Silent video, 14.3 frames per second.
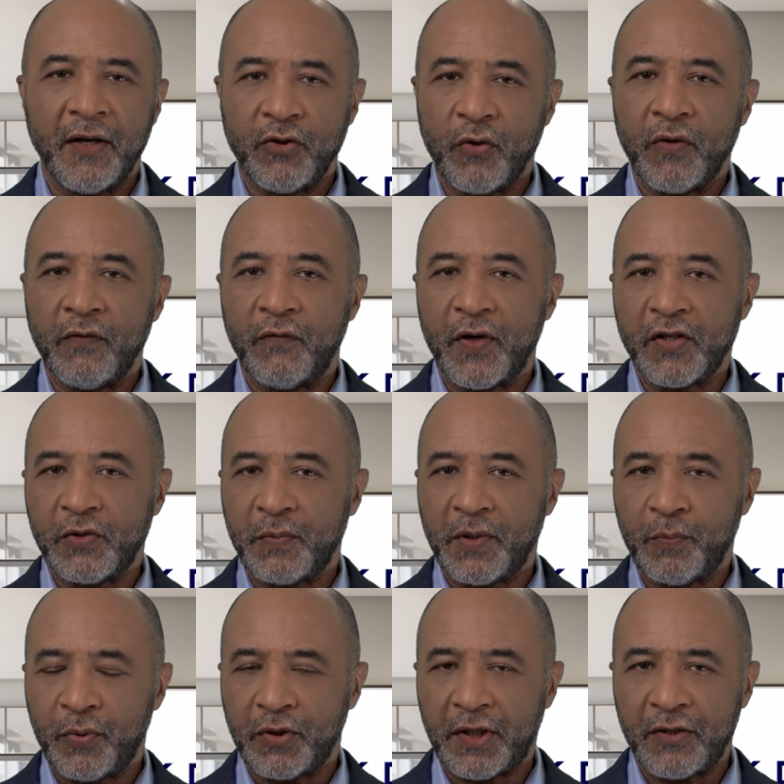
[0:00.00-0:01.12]
your investment
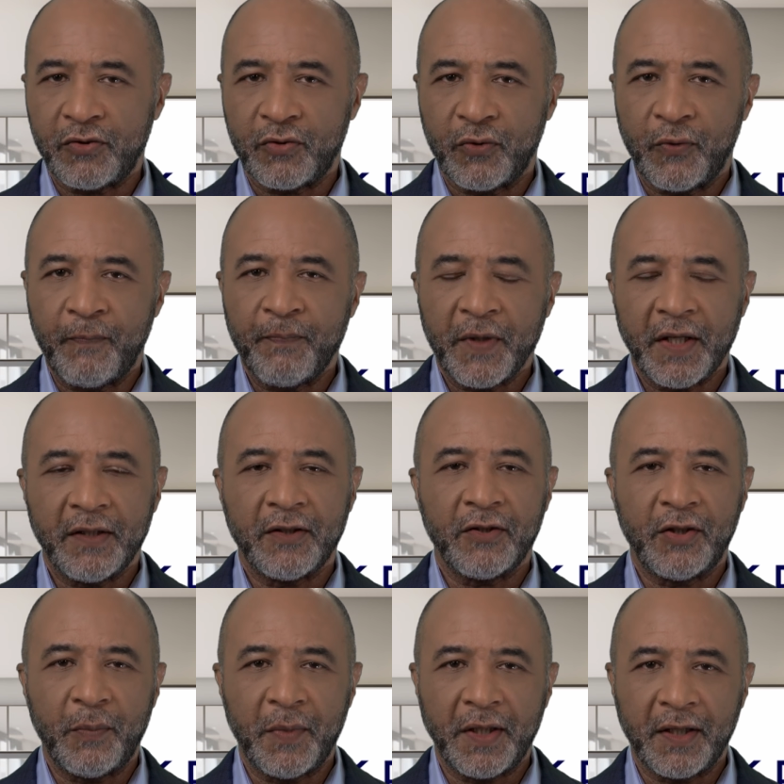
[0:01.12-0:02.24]
potential in the
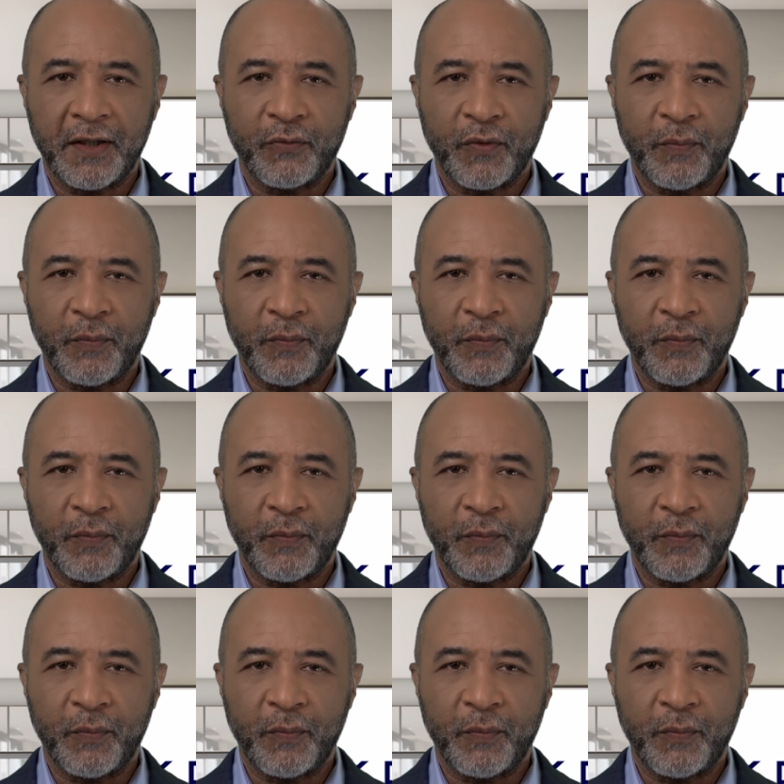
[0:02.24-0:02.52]
Dominican